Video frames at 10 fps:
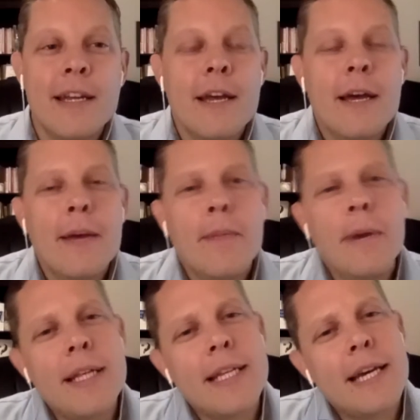
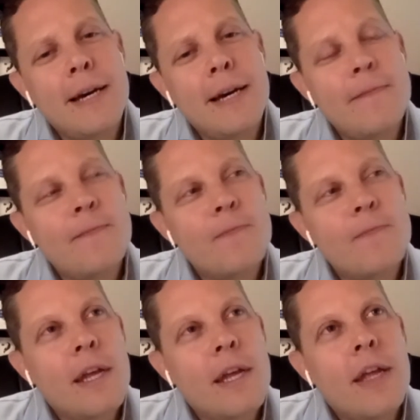but um,
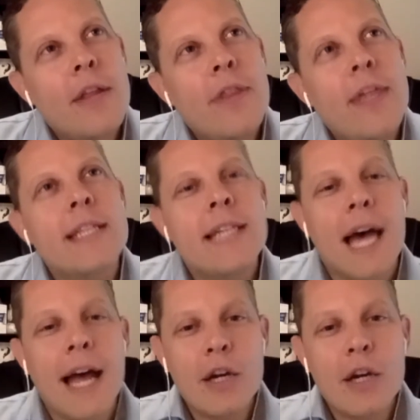the
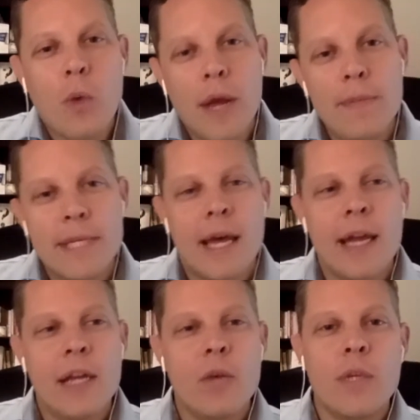entire
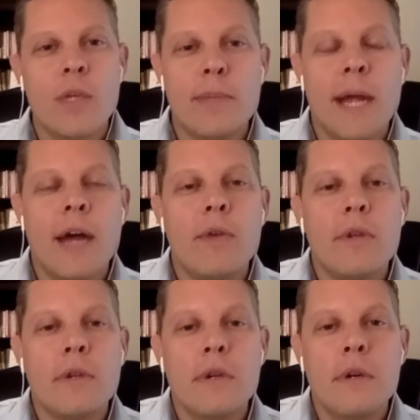website was about
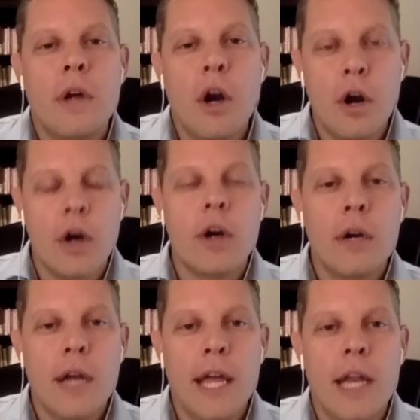her,
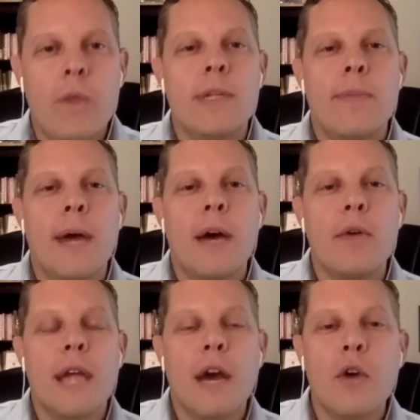and mm-hmm. it was mm-hmm.
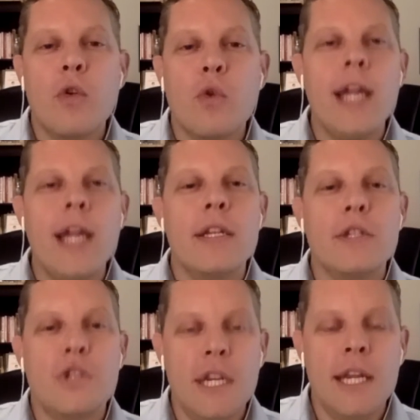about how great
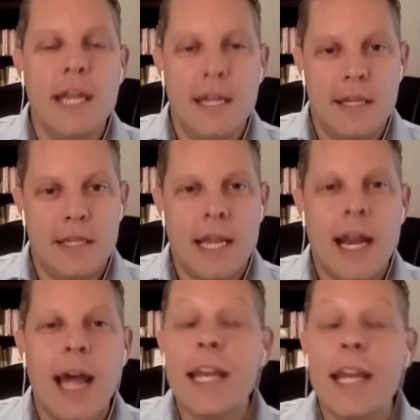she is. And
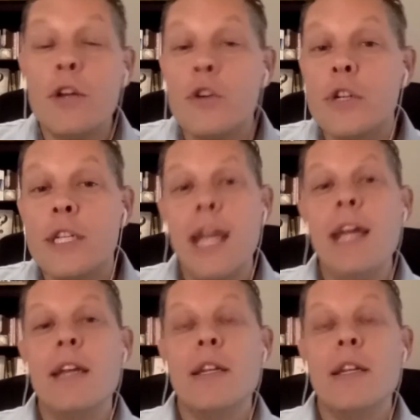I can understand